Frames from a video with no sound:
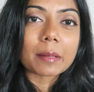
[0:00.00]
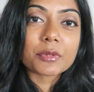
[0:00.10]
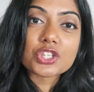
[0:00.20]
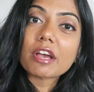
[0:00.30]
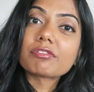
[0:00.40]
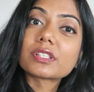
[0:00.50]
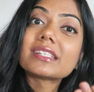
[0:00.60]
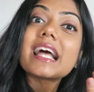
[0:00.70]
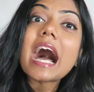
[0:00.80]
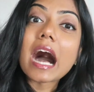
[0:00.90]
that much effort
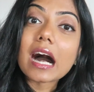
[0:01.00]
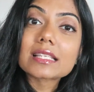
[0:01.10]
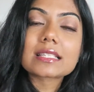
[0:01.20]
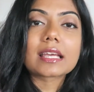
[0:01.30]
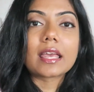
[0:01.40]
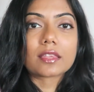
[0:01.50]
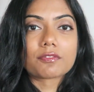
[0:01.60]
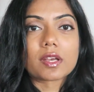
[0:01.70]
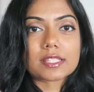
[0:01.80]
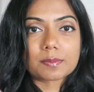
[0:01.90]
and ask in the
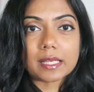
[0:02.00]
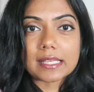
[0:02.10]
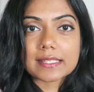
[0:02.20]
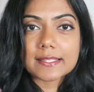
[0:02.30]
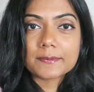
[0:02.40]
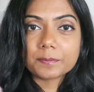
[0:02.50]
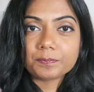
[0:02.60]
first place.